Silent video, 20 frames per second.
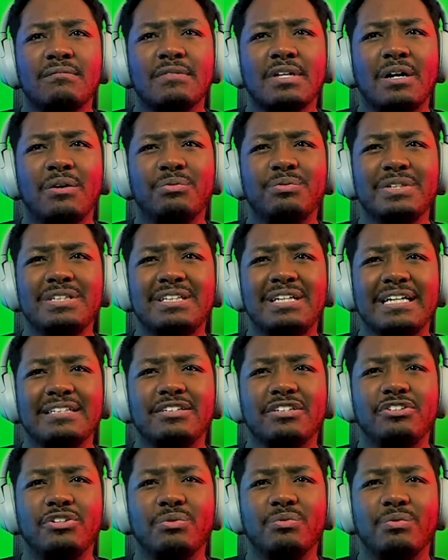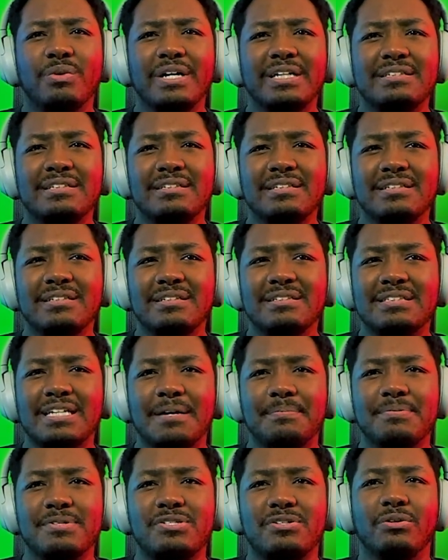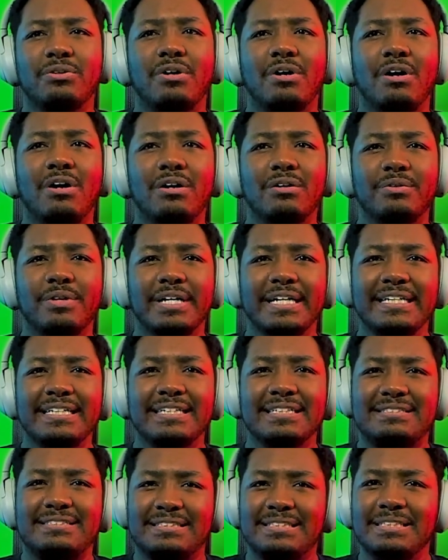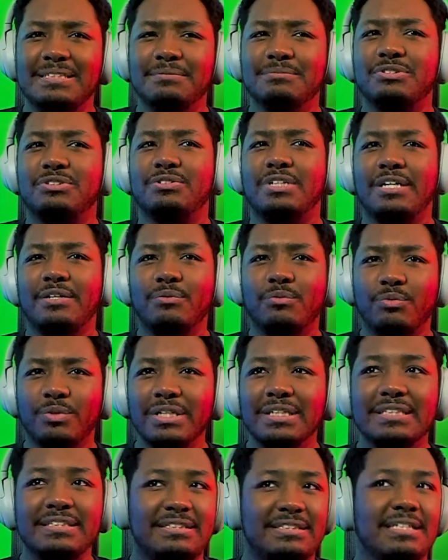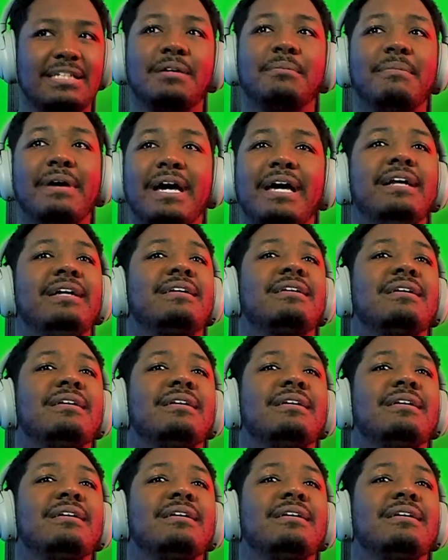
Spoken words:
I really like the directing in this episode already. It seems like really cinematic.